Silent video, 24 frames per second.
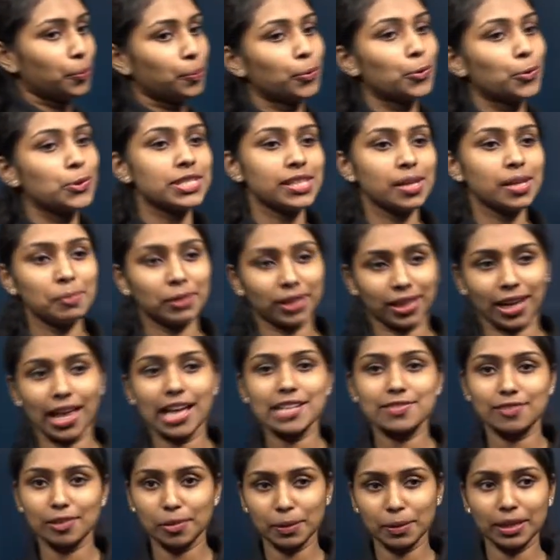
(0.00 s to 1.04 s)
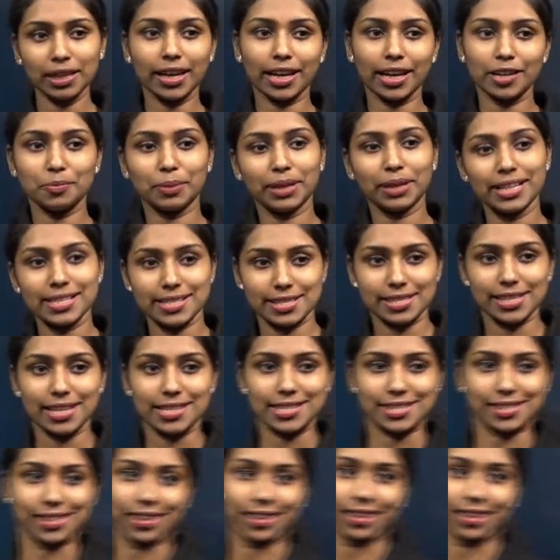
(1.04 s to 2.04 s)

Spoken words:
Pooja, class will be end by 6.